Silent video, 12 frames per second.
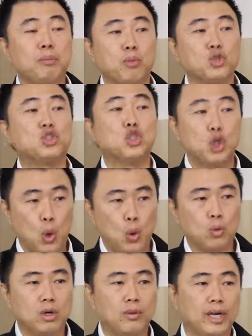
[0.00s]
bit more
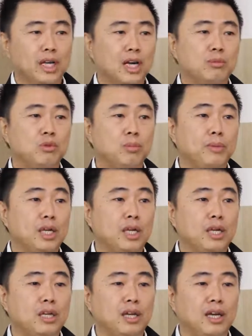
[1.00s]
slower when it comes to
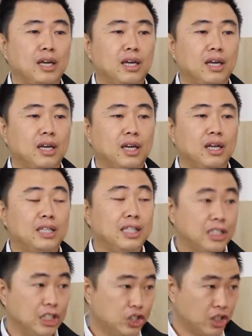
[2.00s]
making a
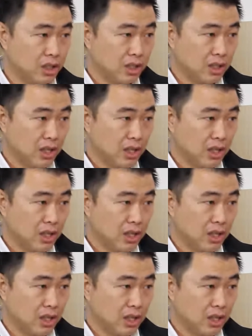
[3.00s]
decision.